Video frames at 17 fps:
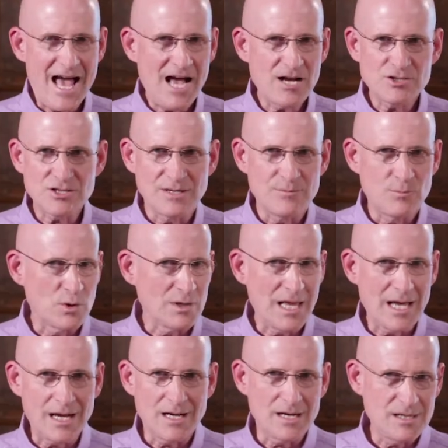actually more
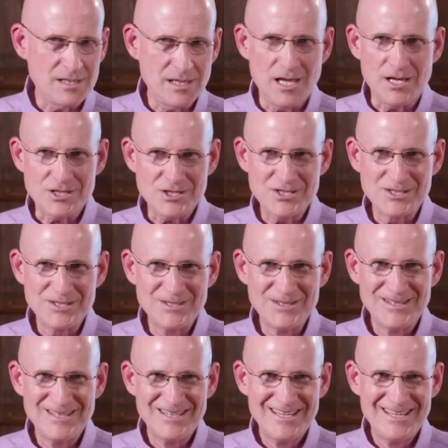like a clutch.
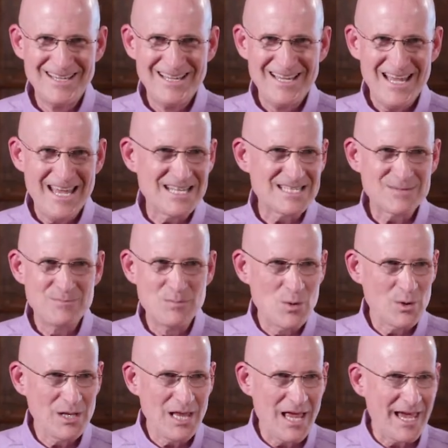It's
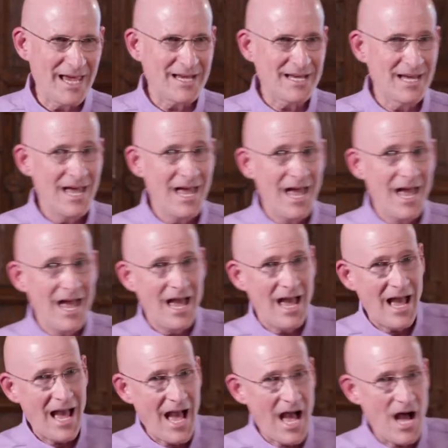more like,
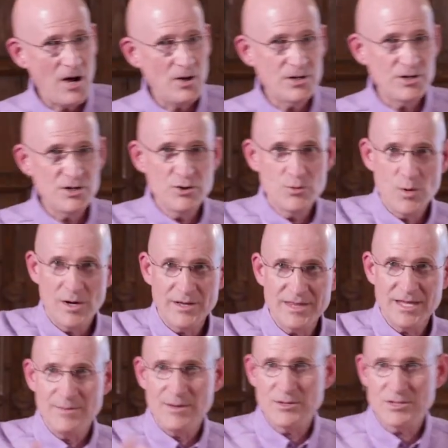how do you
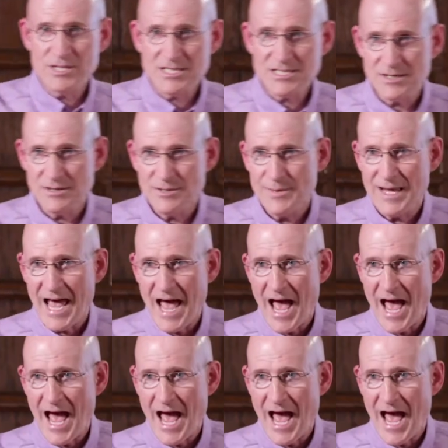want the immune system to be?